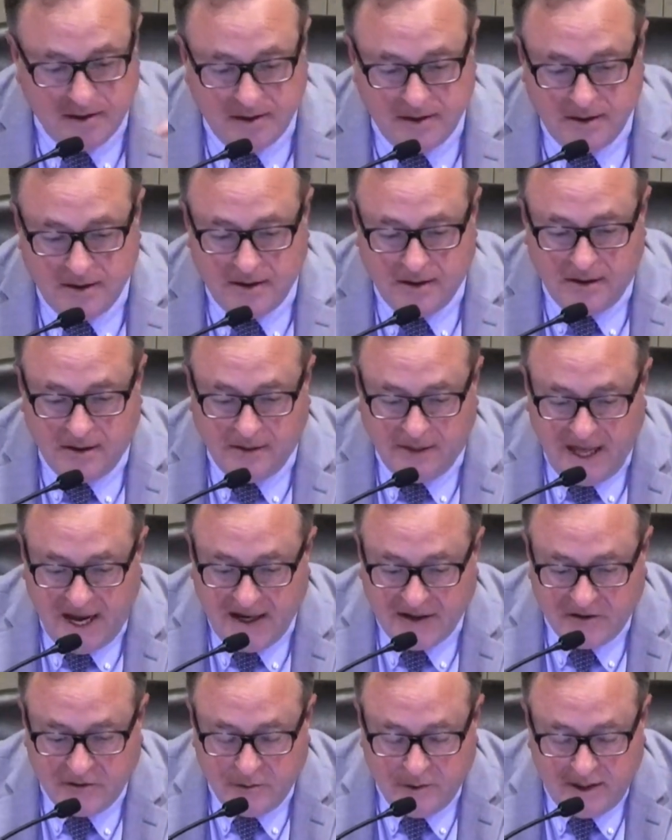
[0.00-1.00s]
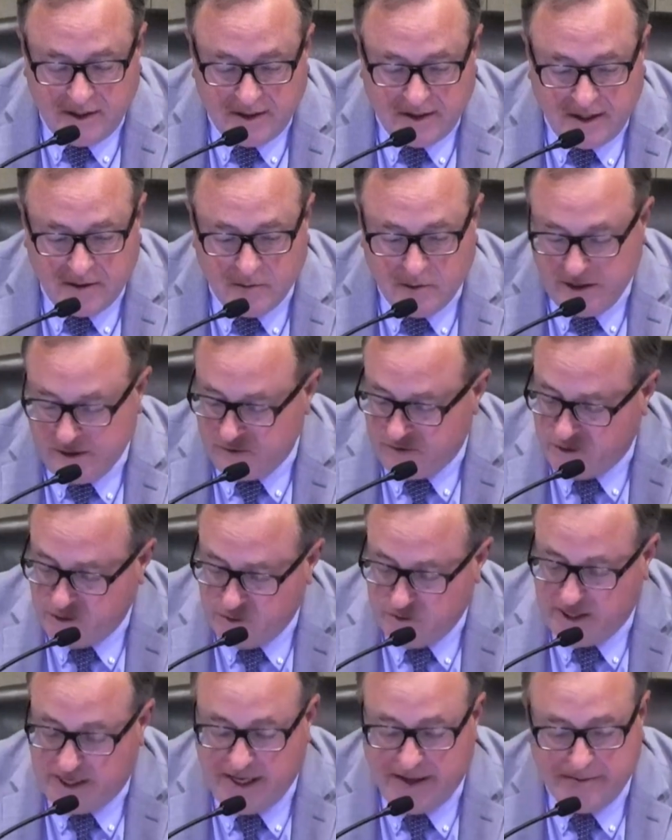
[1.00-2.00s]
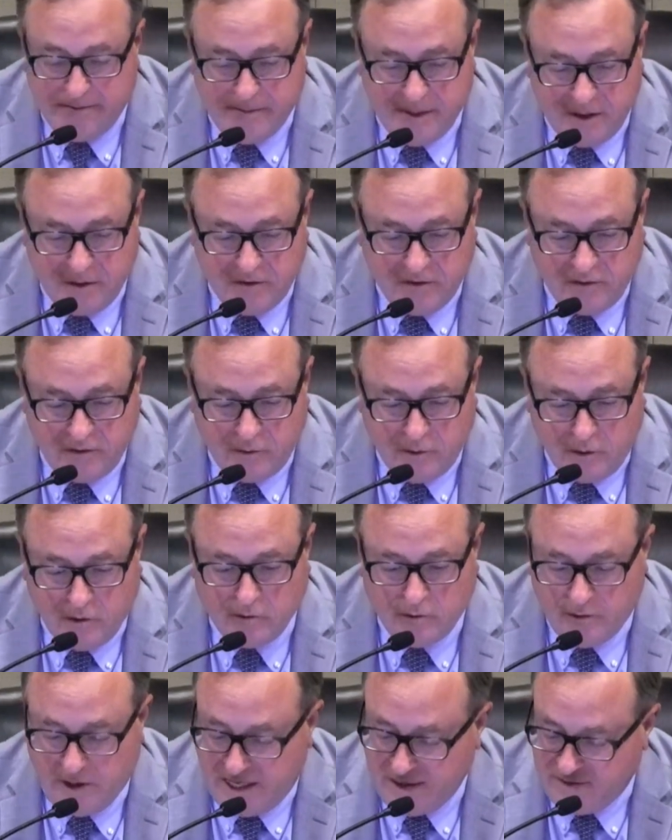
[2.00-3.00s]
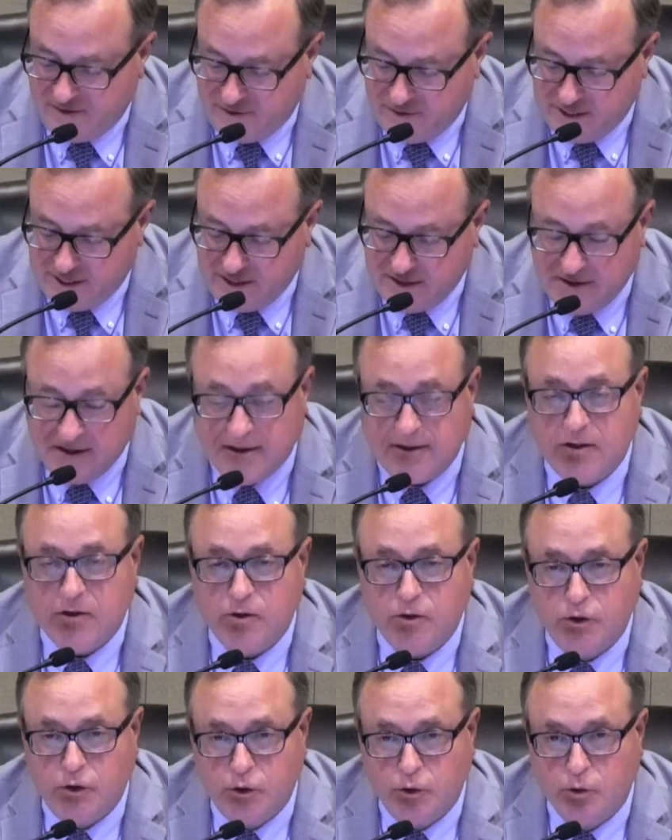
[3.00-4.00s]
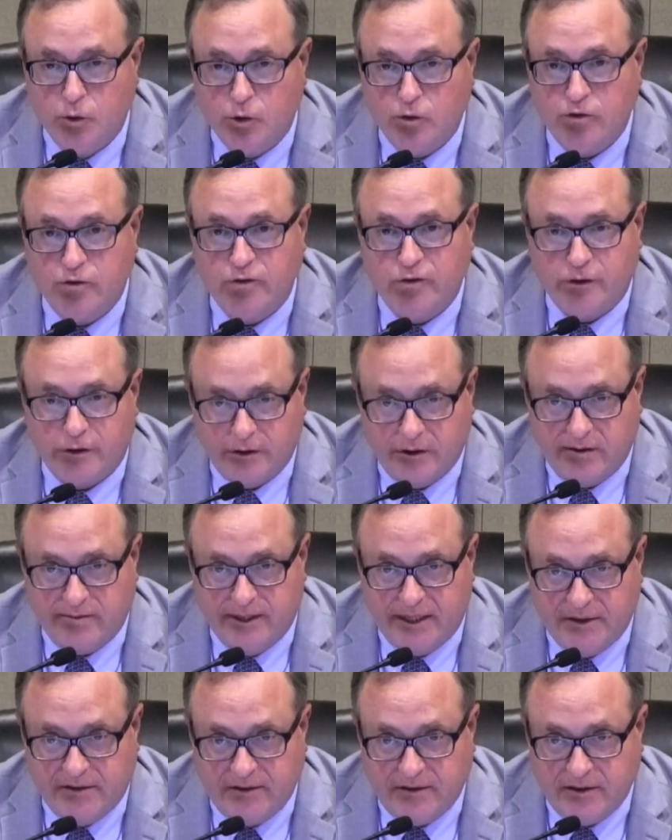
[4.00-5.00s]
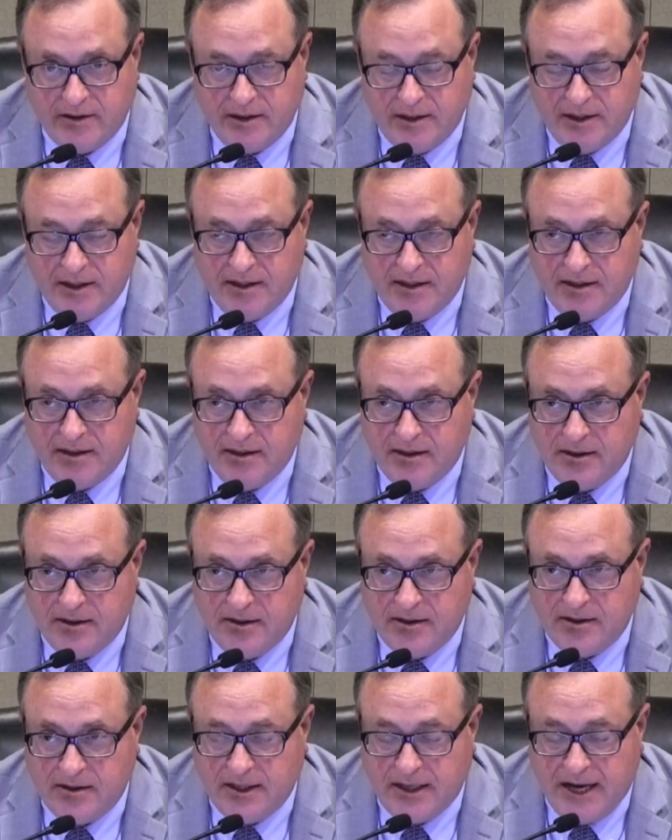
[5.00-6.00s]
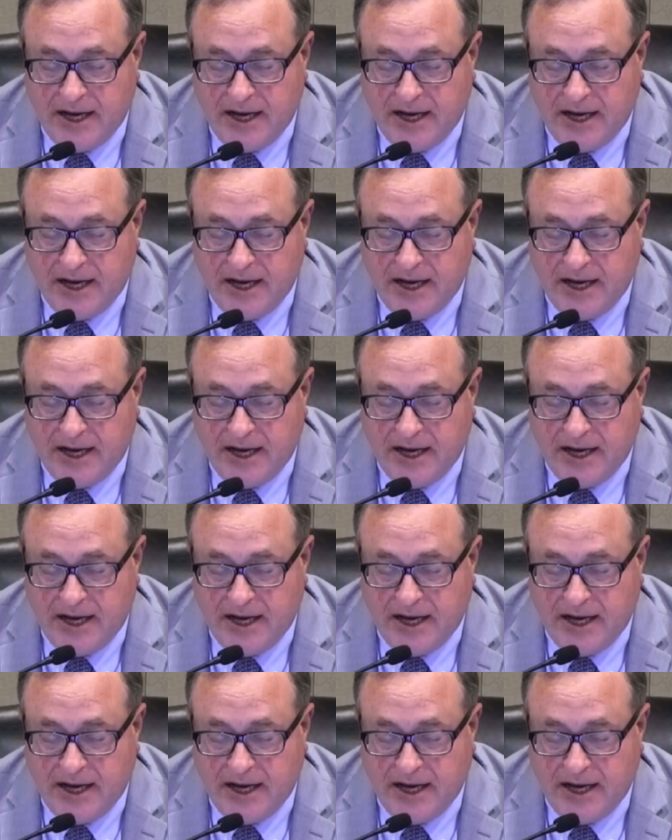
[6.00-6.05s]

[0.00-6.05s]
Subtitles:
Last week, I went to a middle school wrestling duels tournament at